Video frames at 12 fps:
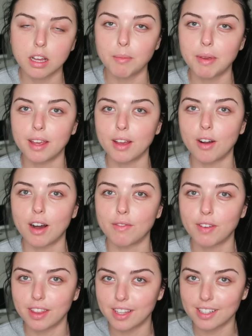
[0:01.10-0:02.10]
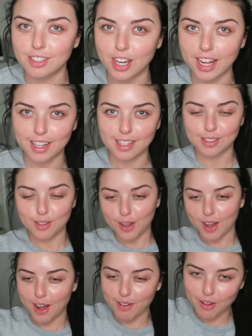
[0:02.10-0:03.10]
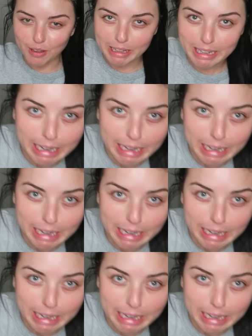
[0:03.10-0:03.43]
I'm making coffee and the Chinese is going on.